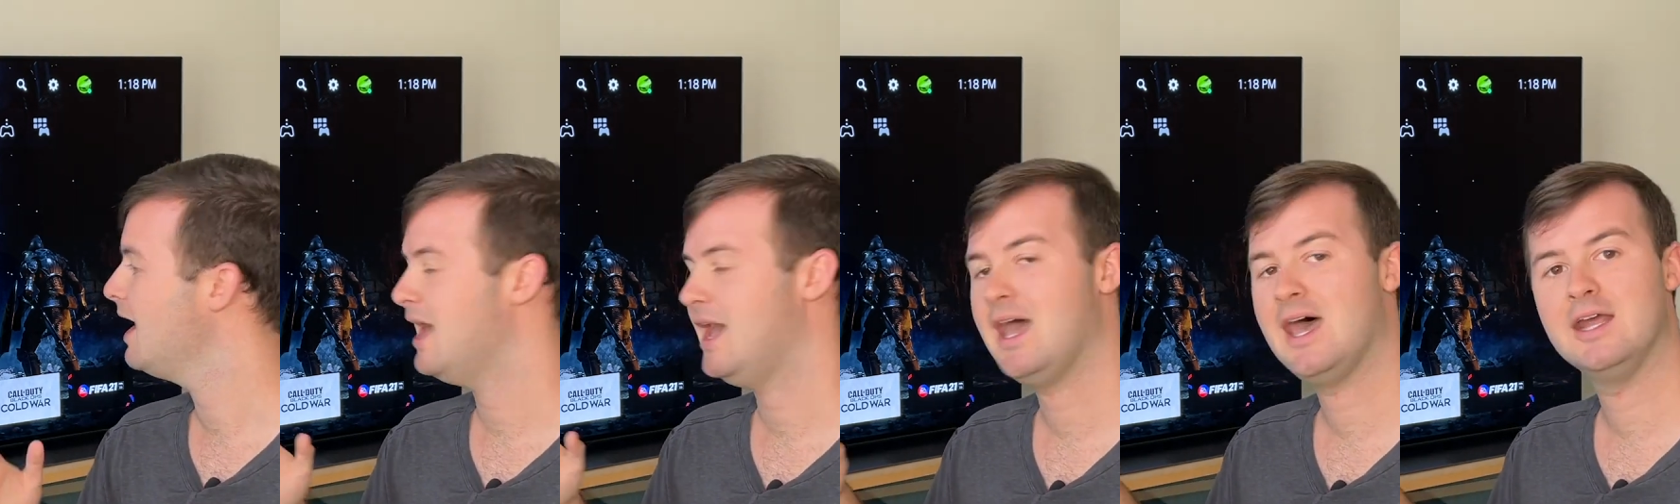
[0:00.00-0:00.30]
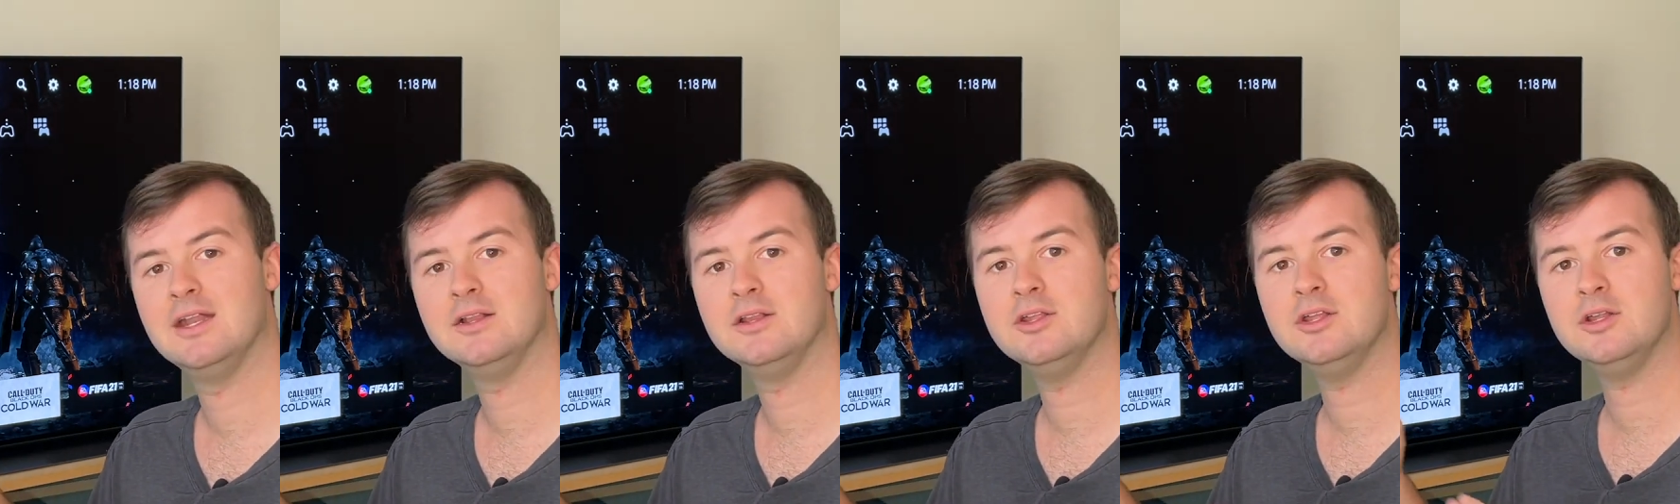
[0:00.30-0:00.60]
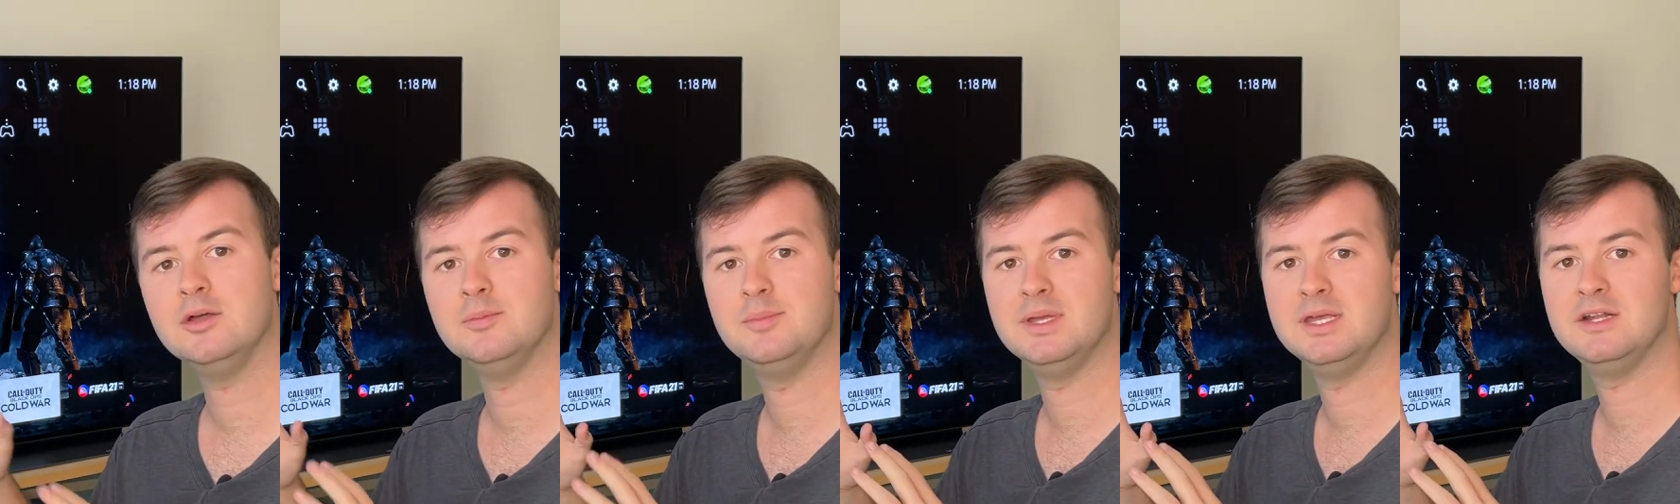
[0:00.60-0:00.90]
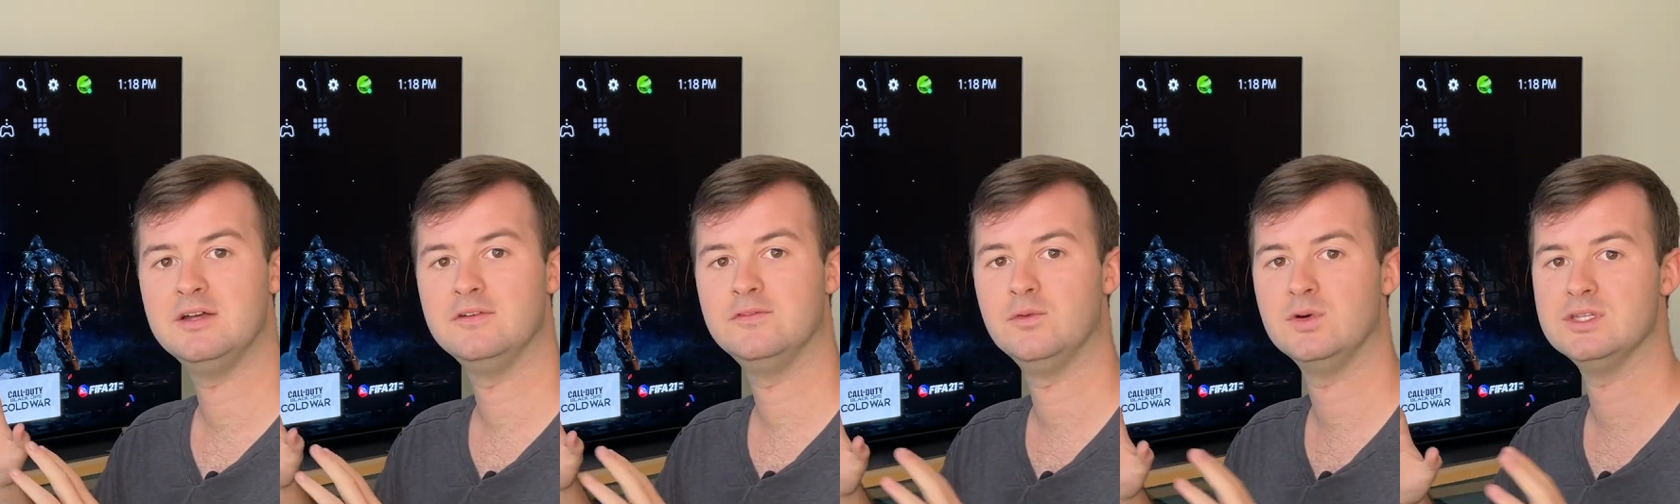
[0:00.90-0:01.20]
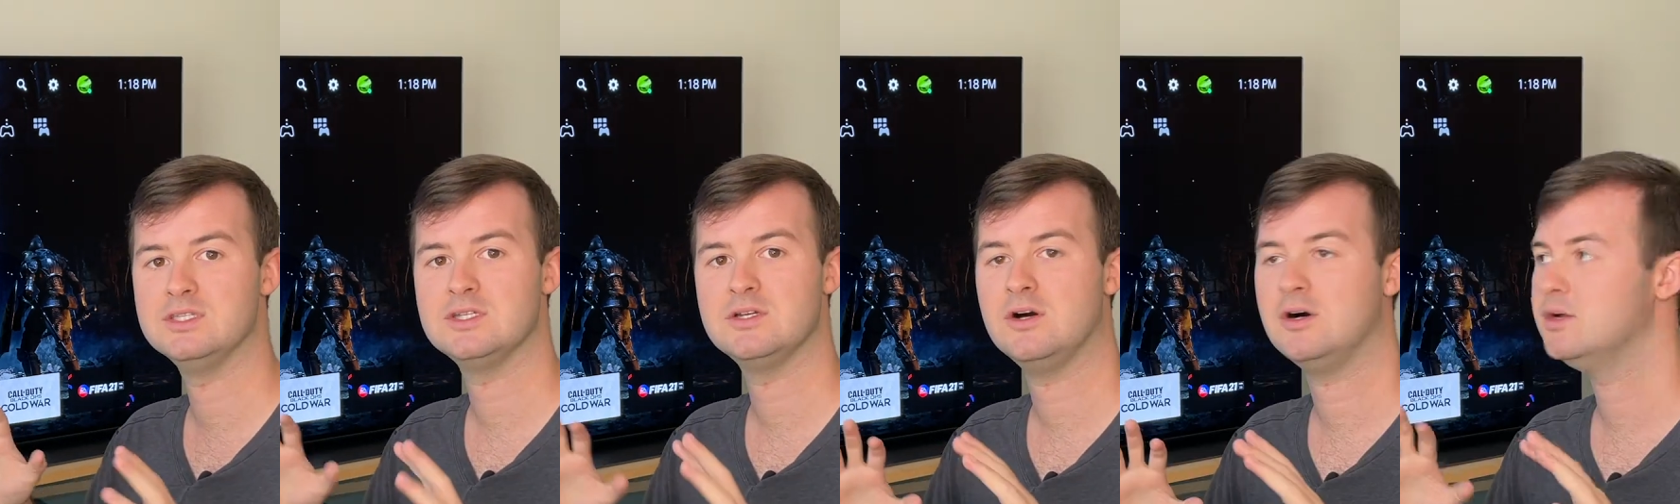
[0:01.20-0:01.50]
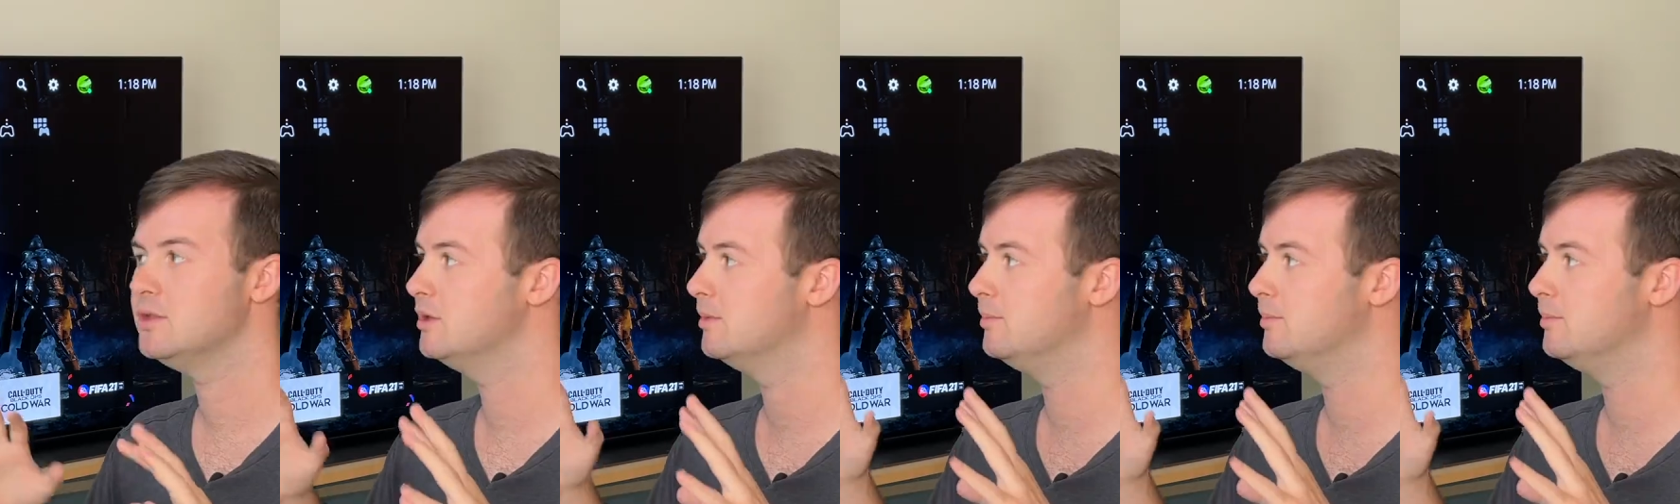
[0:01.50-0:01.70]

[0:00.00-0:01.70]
had a little bit of what's called a